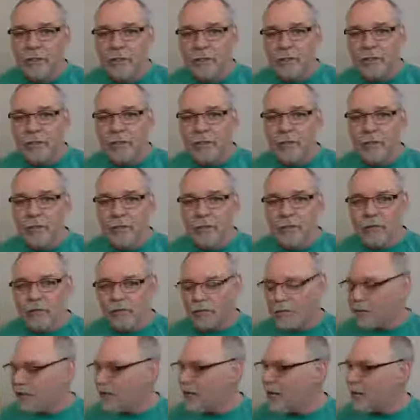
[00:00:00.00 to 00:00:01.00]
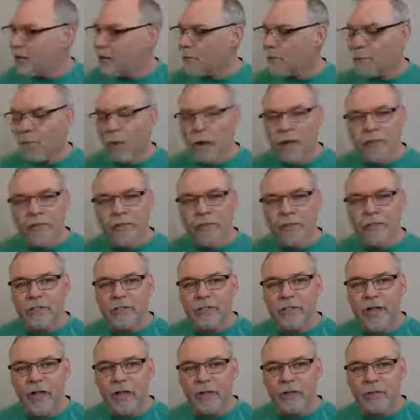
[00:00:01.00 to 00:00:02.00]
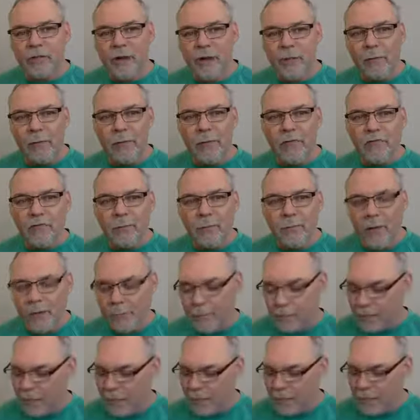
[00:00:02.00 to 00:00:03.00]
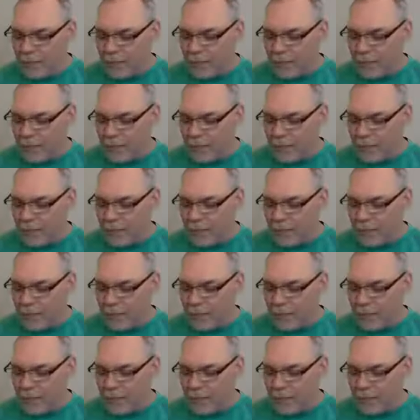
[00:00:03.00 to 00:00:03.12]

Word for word: you know, sit down and write things down. Grab a piece of paper.